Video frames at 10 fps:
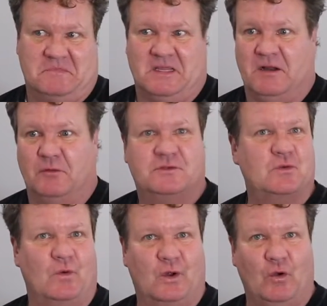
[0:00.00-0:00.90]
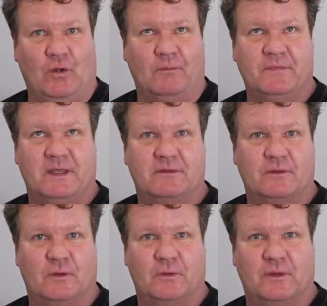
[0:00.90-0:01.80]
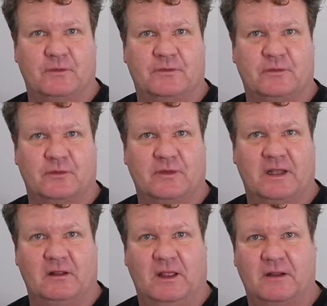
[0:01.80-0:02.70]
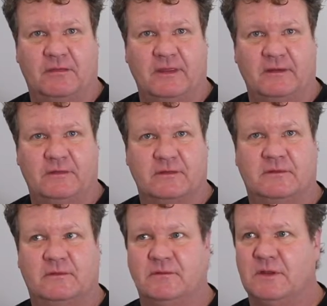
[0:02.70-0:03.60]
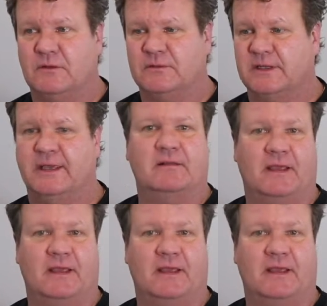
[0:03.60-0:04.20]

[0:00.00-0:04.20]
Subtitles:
they don't score a goal, and so there's not a lot of things to get